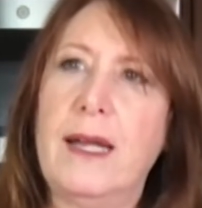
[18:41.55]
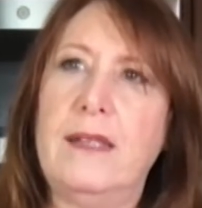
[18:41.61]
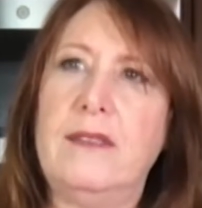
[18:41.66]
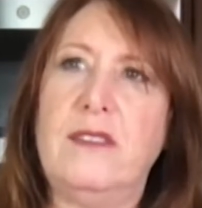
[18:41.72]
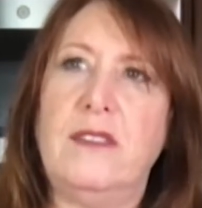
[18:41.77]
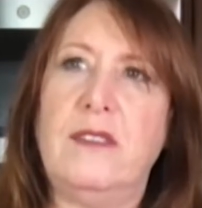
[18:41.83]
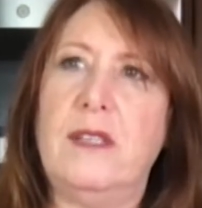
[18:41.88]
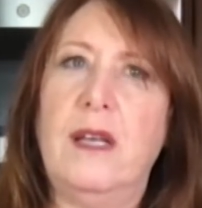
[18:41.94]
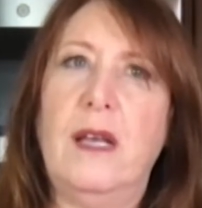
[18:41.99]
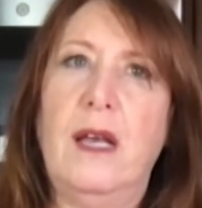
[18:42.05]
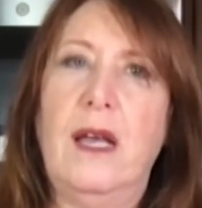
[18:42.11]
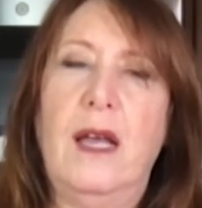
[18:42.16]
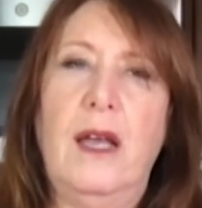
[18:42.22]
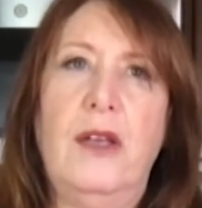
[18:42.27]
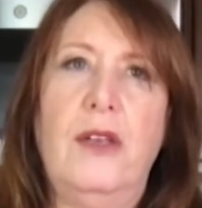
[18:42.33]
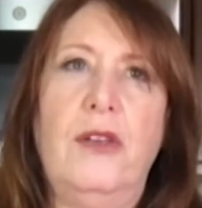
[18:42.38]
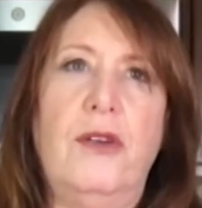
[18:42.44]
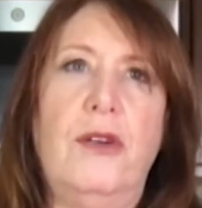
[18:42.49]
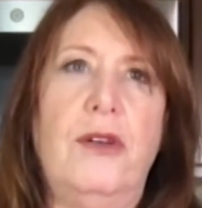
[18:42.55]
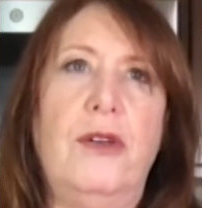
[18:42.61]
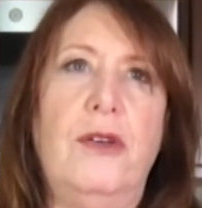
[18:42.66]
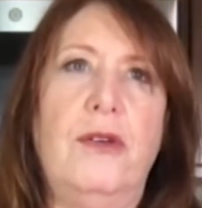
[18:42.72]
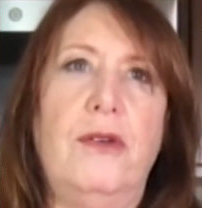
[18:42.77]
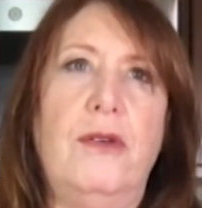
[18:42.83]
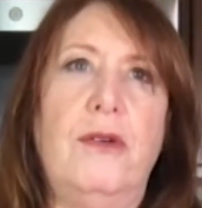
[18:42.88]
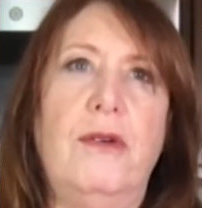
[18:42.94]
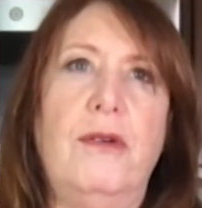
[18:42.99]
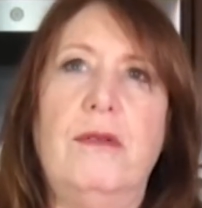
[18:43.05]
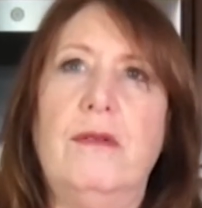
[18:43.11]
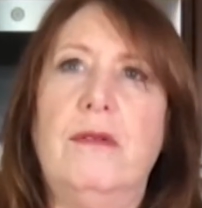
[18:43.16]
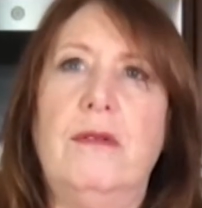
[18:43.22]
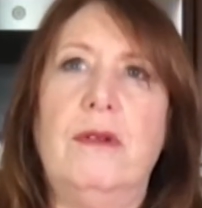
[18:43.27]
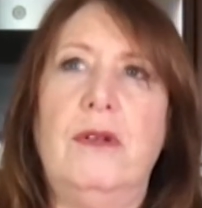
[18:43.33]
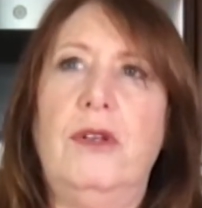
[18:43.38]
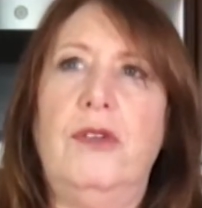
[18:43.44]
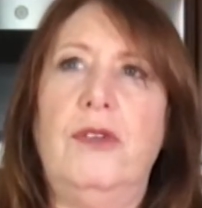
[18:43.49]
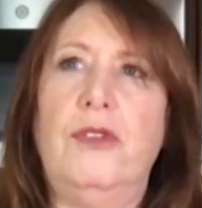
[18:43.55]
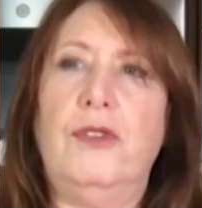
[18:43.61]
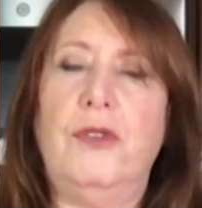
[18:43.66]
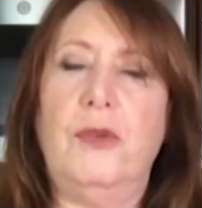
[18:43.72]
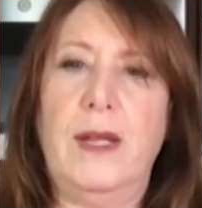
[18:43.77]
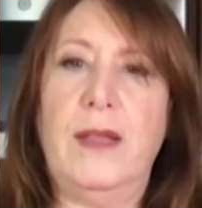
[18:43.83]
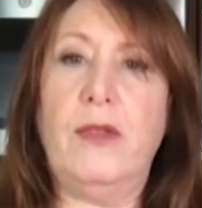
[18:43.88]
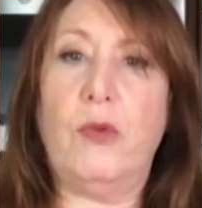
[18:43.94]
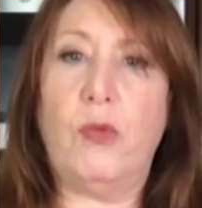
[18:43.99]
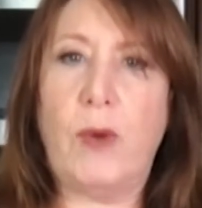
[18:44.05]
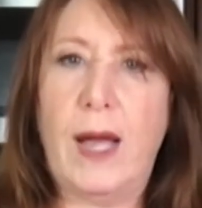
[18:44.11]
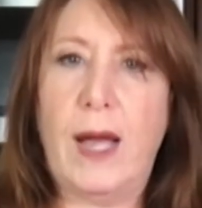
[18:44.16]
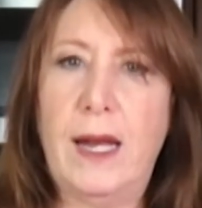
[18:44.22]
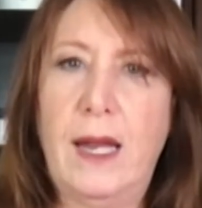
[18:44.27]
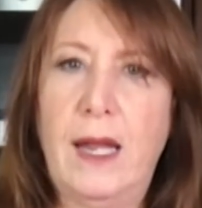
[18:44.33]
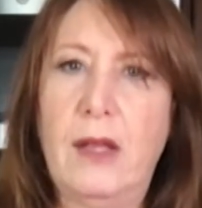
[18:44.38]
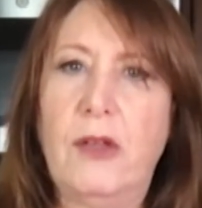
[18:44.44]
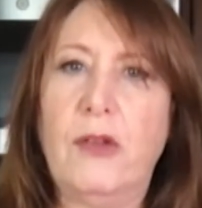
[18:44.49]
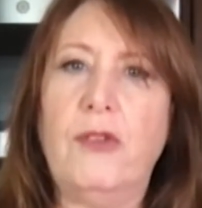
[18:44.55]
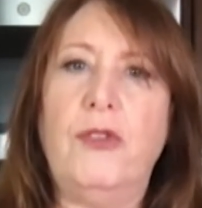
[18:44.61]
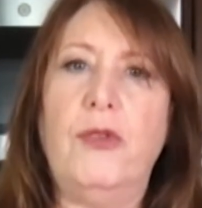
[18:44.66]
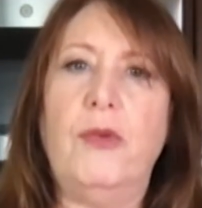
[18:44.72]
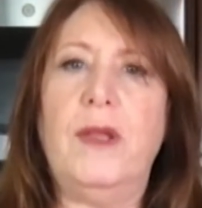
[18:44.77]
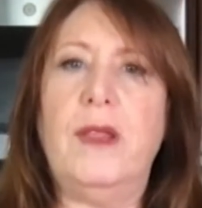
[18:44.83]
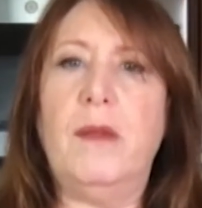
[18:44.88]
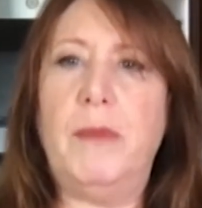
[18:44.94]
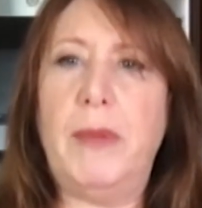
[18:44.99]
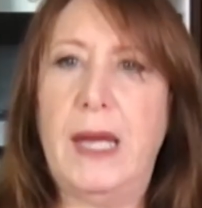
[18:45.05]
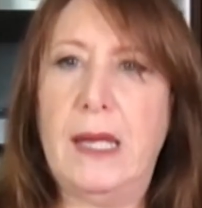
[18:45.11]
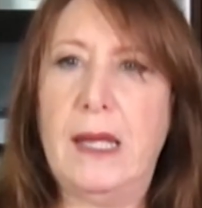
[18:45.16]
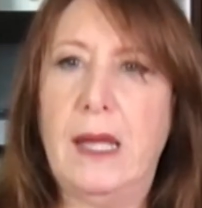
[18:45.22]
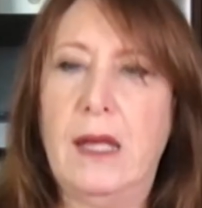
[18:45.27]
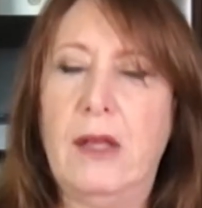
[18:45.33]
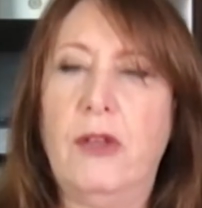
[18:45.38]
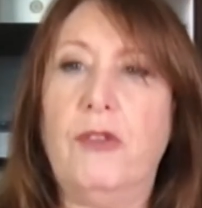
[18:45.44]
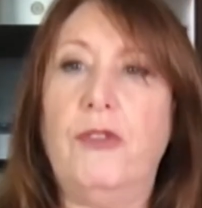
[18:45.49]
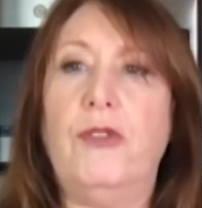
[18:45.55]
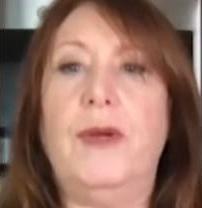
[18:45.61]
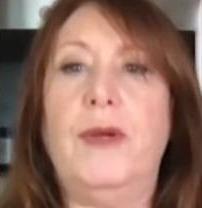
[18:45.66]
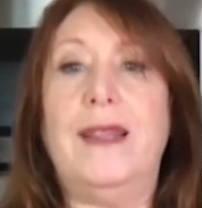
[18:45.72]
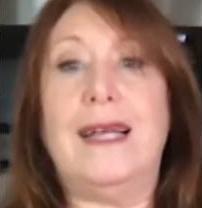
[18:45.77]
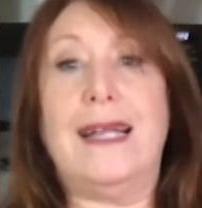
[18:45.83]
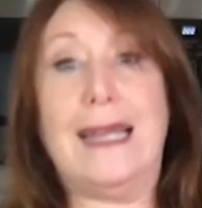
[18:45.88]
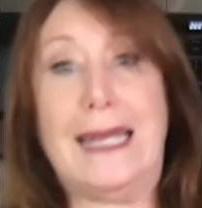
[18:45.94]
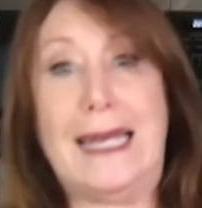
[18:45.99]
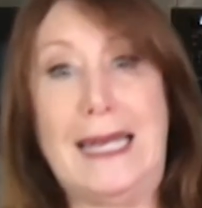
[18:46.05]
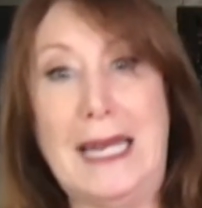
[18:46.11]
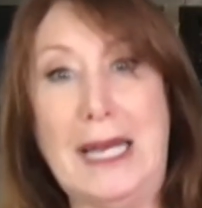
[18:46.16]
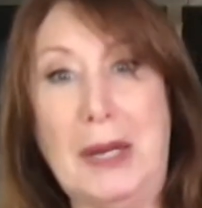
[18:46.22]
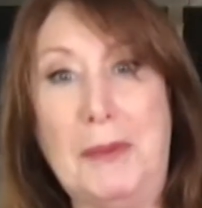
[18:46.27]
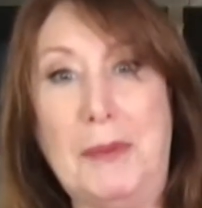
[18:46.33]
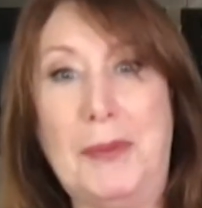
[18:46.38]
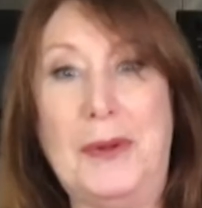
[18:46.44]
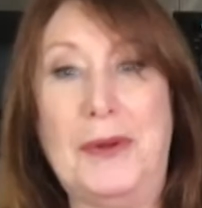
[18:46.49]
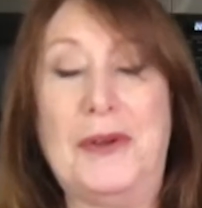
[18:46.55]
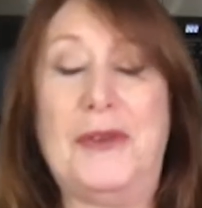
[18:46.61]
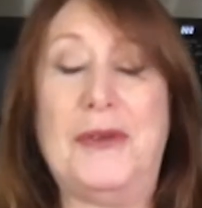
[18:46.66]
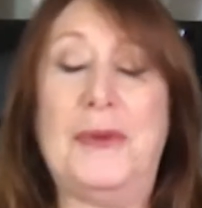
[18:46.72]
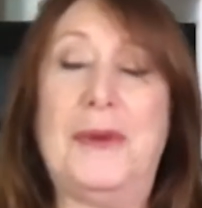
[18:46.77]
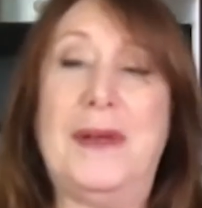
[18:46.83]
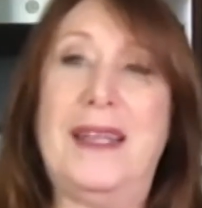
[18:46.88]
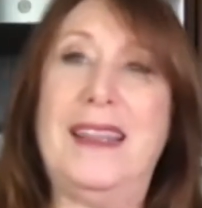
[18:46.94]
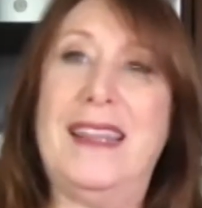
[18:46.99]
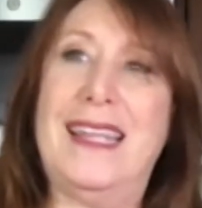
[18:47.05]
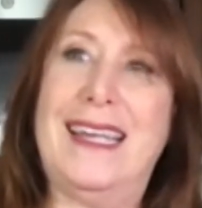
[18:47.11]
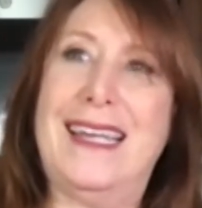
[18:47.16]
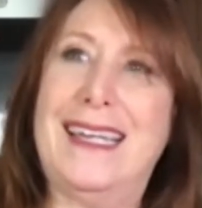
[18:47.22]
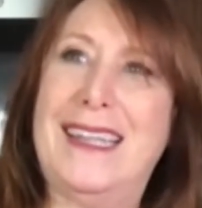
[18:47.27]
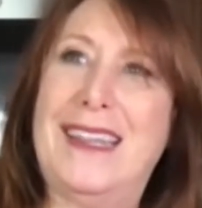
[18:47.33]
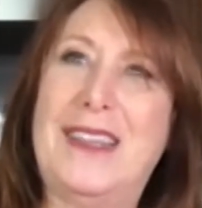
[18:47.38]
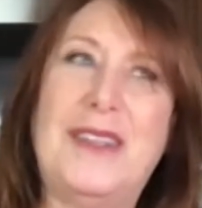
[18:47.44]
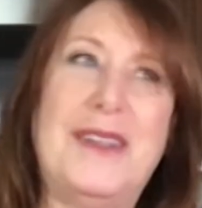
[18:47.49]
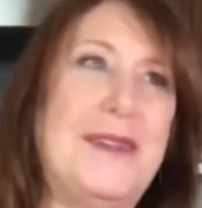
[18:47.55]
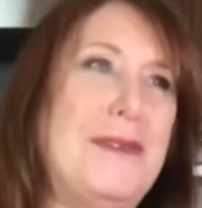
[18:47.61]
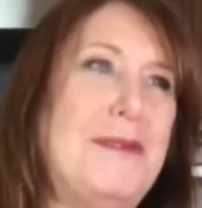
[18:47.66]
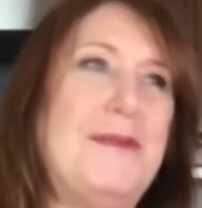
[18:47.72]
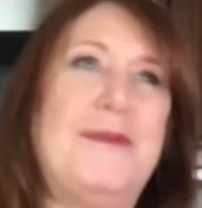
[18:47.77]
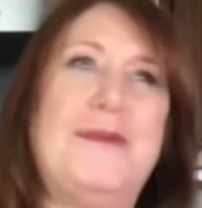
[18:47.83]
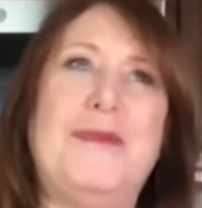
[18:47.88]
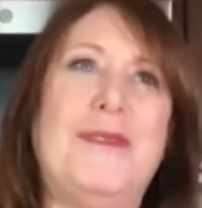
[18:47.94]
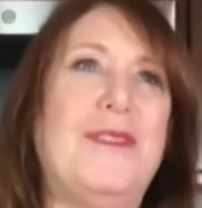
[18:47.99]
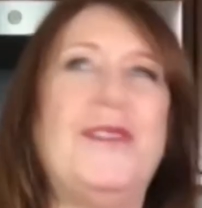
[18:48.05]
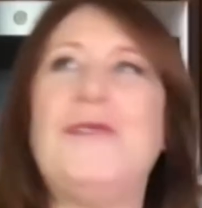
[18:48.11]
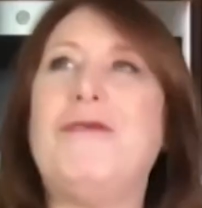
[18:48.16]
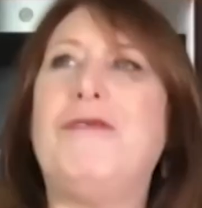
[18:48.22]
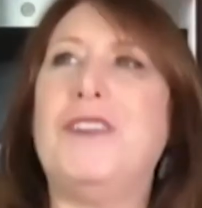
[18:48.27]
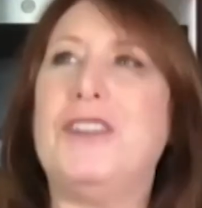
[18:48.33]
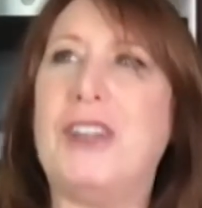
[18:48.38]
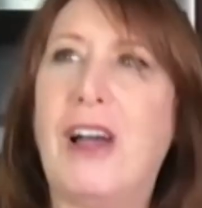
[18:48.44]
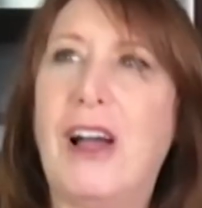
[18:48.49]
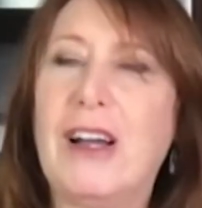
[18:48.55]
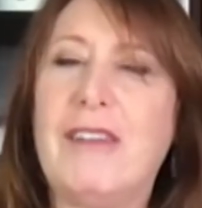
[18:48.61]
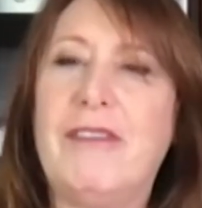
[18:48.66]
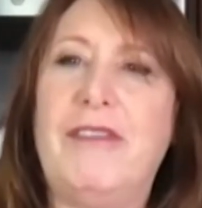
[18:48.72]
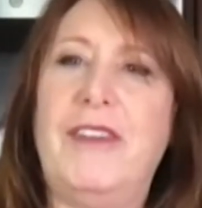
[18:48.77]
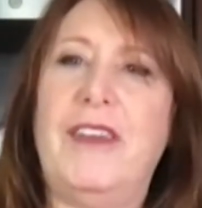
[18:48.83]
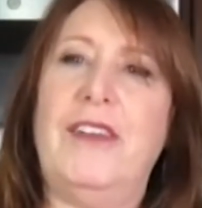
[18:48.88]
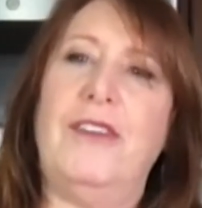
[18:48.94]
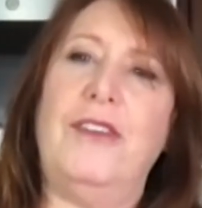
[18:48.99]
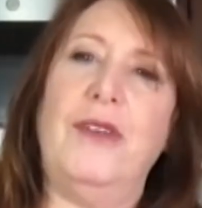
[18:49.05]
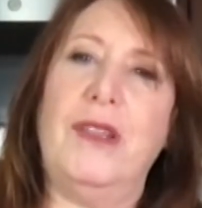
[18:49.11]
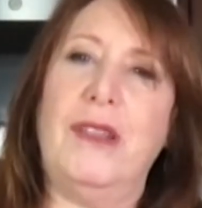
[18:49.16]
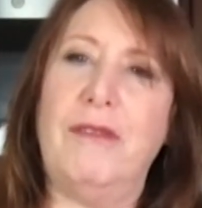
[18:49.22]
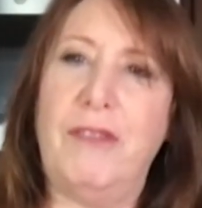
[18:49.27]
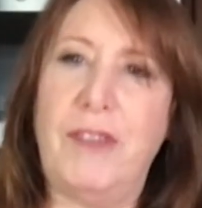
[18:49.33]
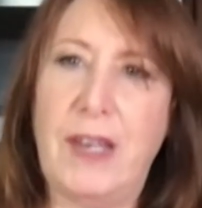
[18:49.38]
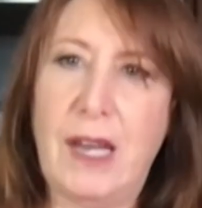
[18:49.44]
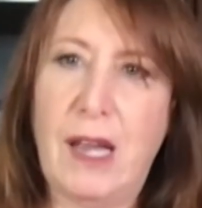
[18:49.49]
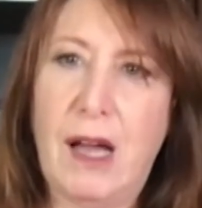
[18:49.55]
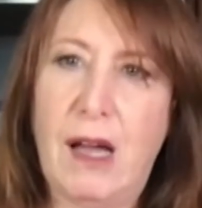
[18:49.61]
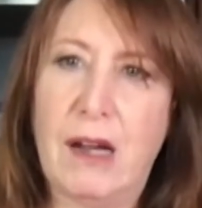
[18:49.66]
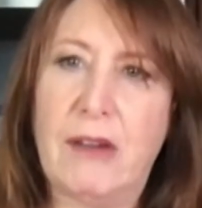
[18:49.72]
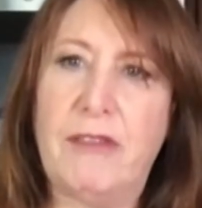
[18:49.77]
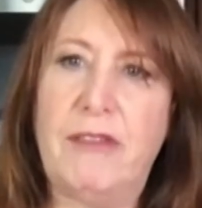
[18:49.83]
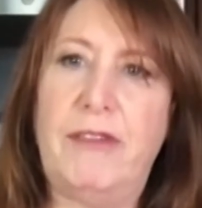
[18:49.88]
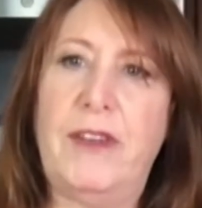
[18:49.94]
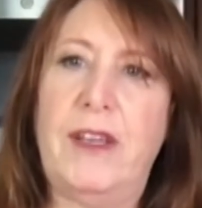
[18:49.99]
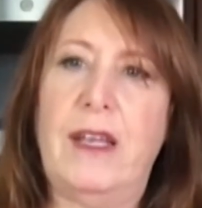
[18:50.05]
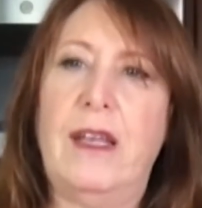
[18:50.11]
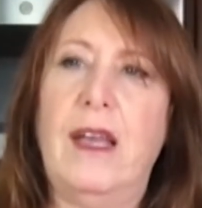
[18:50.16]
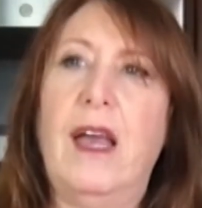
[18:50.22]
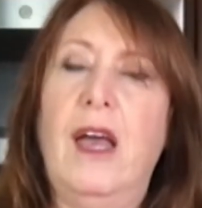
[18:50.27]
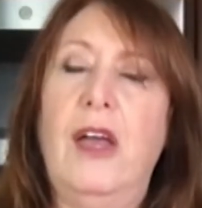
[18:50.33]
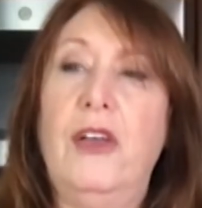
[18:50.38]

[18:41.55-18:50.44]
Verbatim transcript: It's you're you're you're doing the writing, you're doing the baking, you're doing the cleanup, you're doing the, the photography, you're doing the videography,